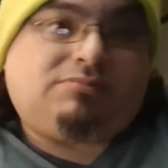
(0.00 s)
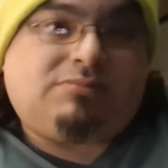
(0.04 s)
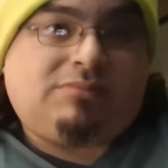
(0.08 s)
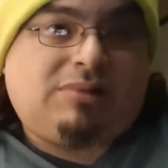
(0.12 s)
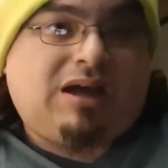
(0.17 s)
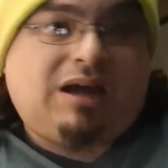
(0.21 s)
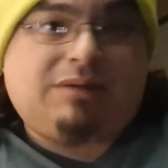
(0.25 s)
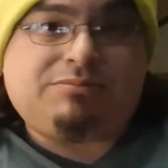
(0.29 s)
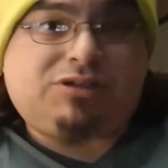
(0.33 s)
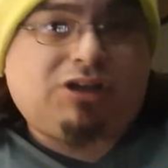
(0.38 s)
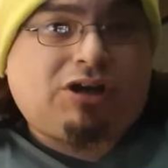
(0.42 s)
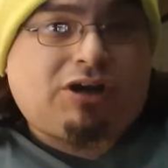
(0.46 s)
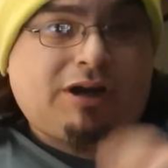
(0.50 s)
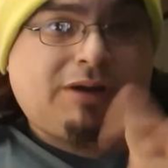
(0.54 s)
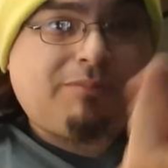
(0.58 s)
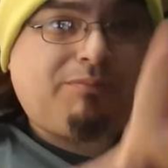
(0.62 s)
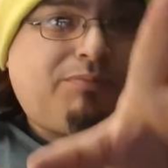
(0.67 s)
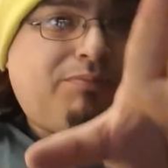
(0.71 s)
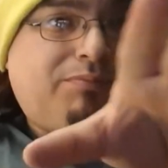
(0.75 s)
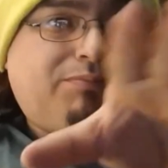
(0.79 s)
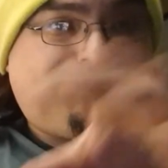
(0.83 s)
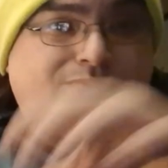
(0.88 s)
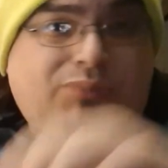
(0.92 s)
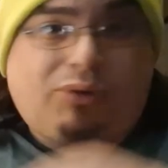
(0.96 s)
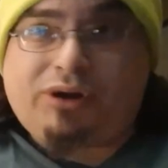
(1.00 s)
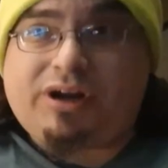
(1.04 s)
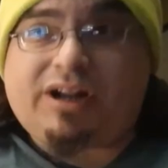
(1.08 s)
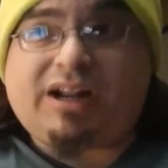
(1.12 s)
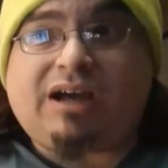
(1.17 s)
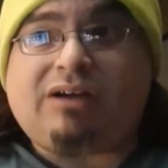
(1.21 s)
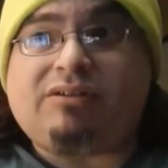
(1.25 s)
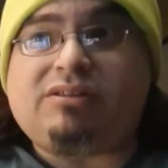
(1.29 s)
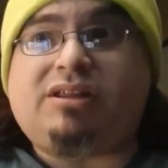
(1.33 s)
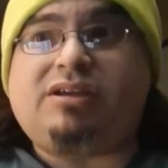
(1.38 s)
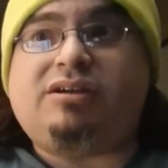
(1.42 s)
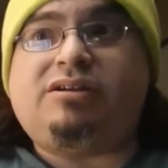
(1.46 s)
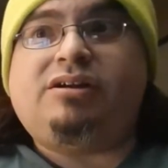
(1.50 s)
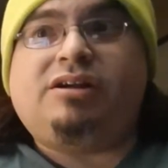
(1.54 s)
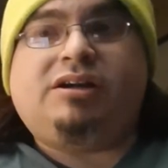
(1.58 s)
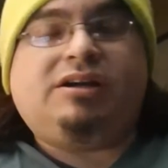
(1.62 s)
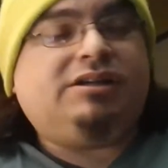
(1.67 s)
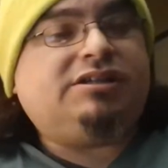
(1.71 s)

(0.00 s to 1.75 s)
I'm still gonna put it out there.